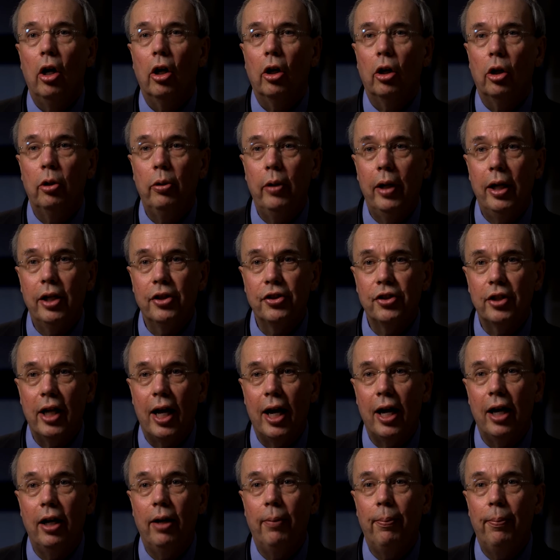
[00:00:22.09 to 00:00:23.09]
Chris
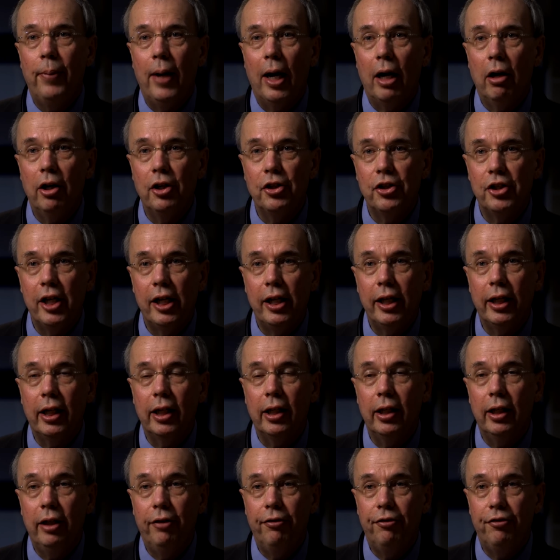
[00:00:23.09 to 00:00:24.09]
had a parasitic
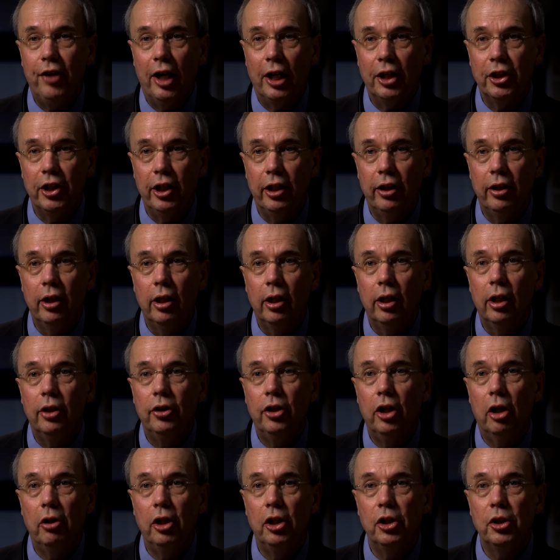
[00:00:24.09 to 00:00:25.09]
infection
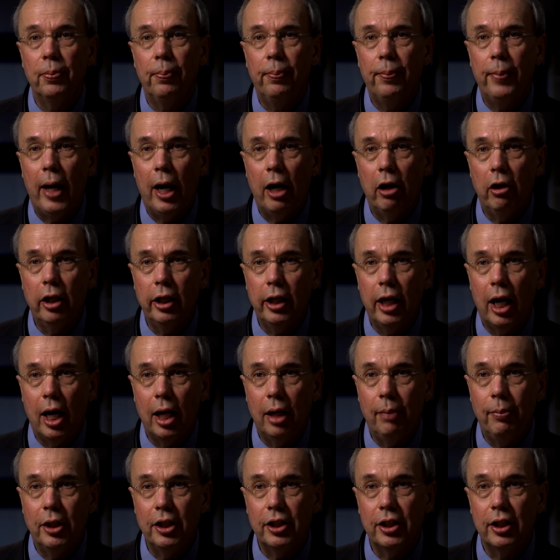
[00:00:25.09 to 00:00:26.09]
known as
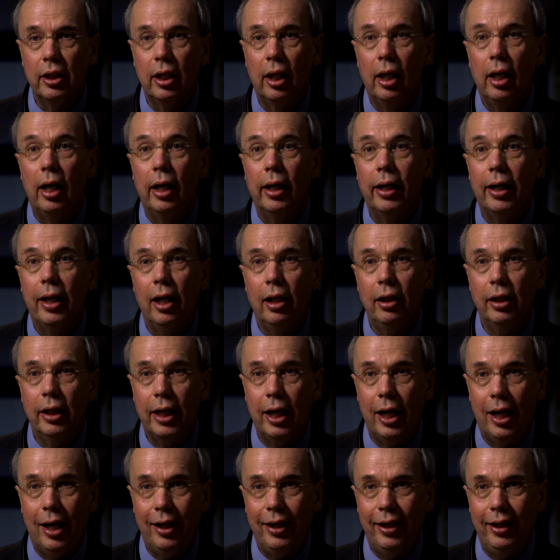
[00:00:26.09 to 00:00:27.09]
paragonimus
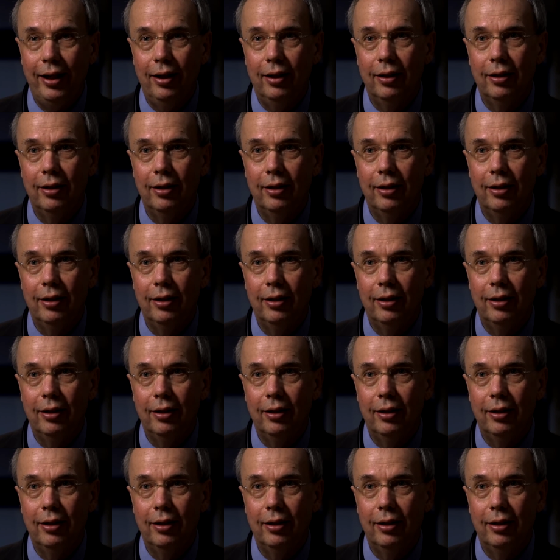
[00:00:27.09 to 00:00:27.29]
kellicotti.